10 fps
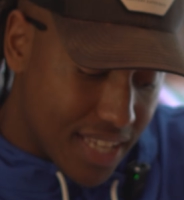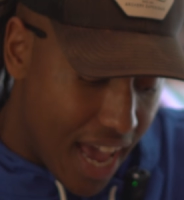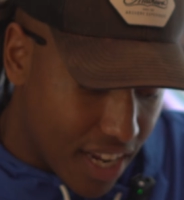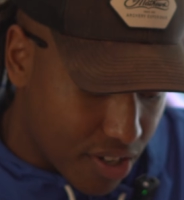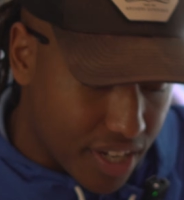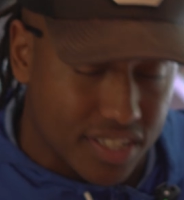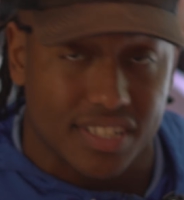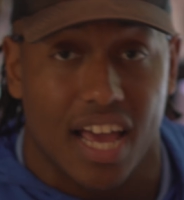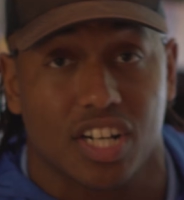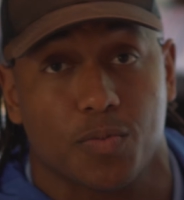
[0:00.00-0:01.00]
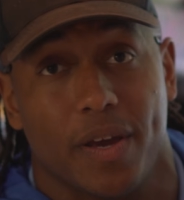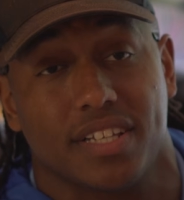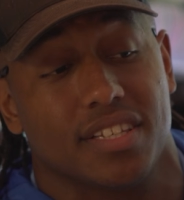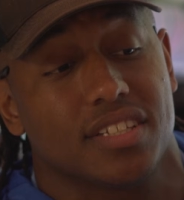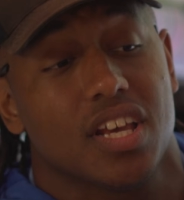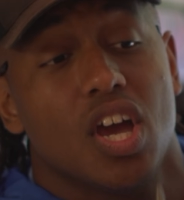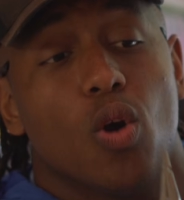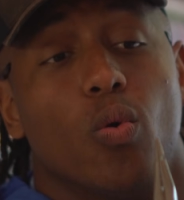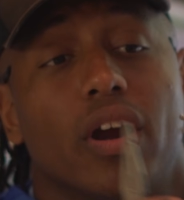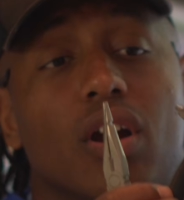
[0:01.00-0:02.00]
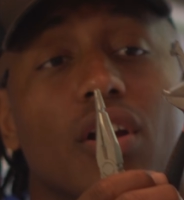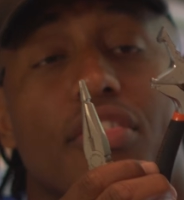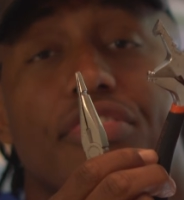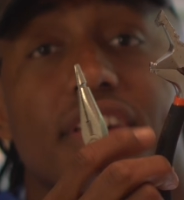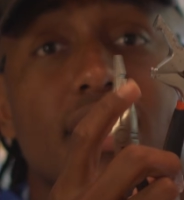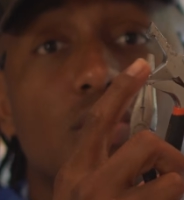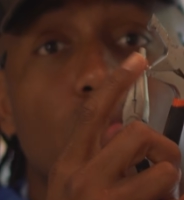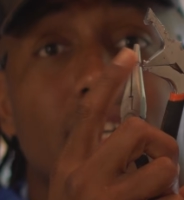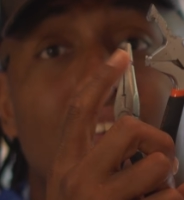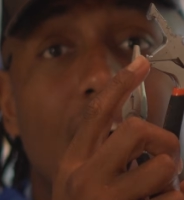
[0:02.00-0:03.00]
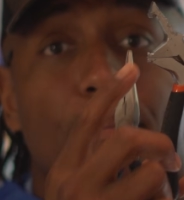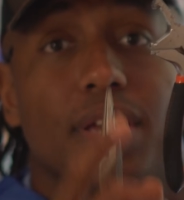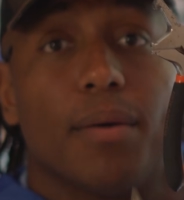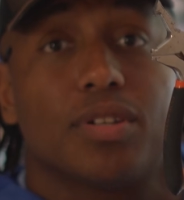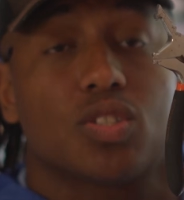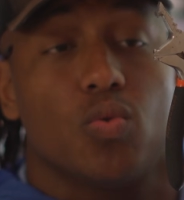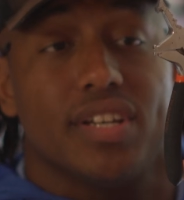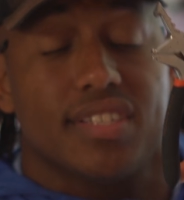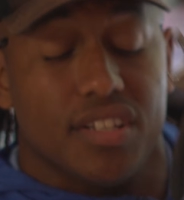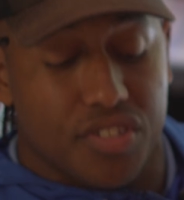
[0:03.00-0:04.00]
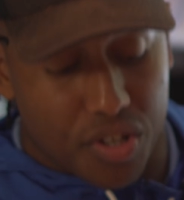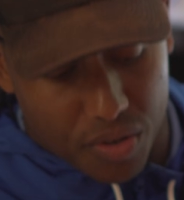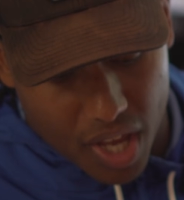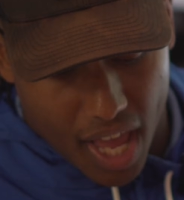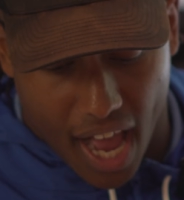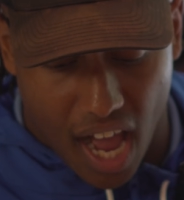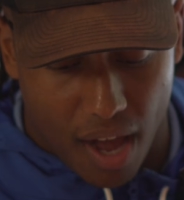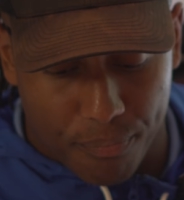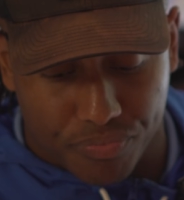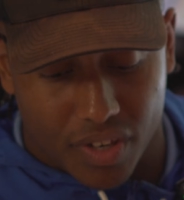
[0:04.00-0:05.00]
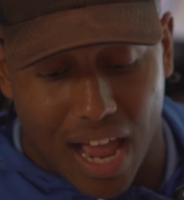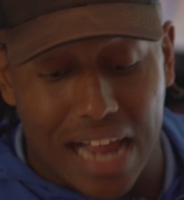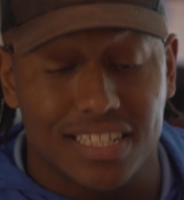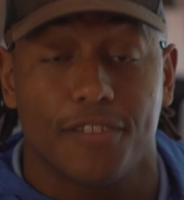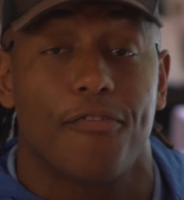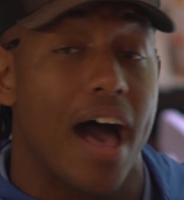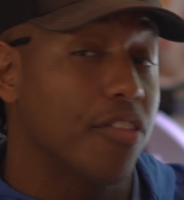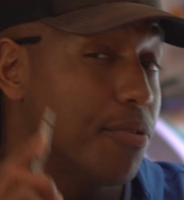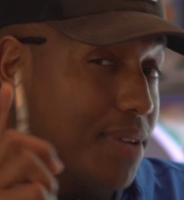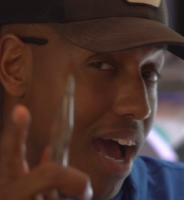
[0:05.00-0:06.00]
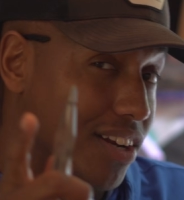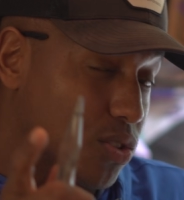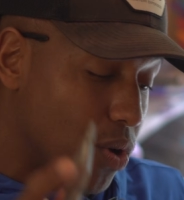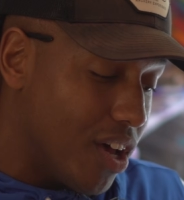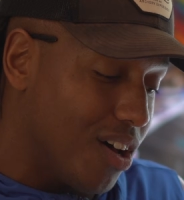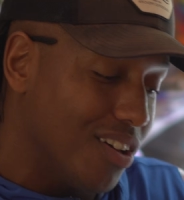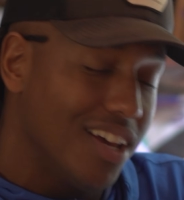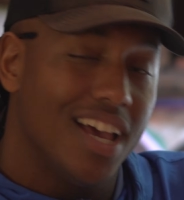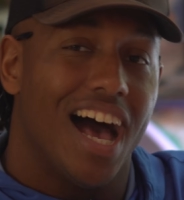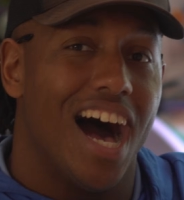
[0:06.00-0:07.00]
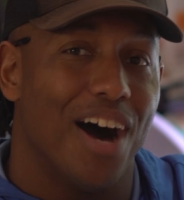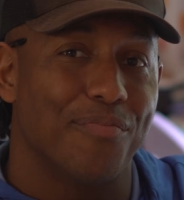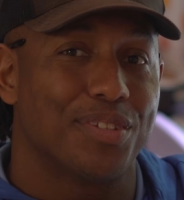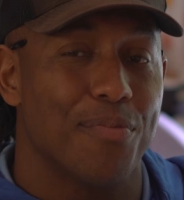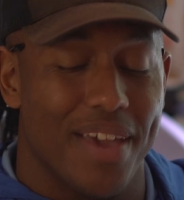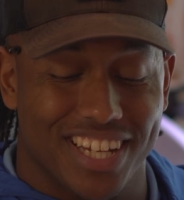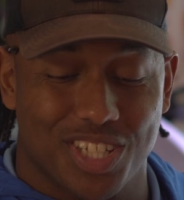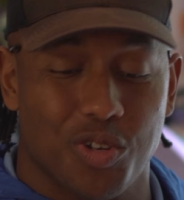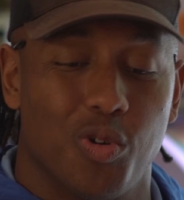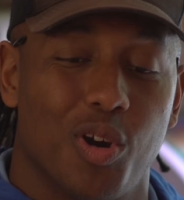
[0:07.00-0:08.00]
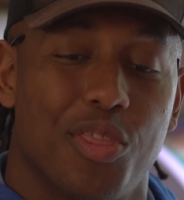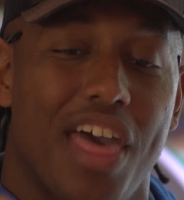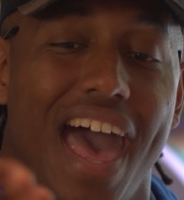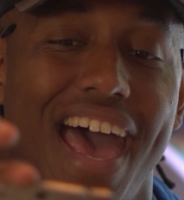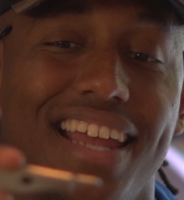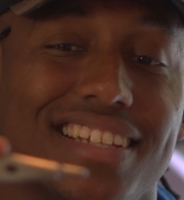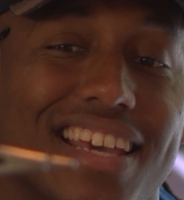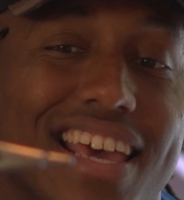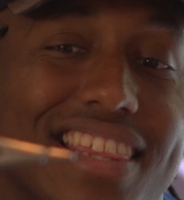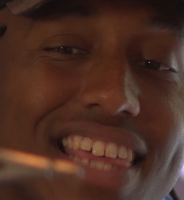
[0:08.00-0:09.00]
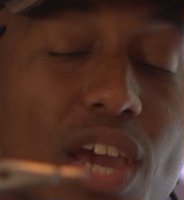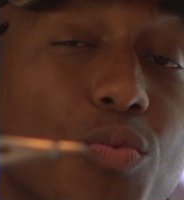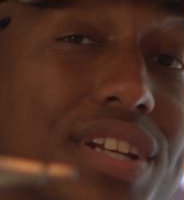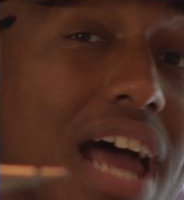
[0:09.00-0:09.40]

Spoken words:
tighter into tighter spaces where these would not be able to squeeze into. I did file them down as well to make sure that they would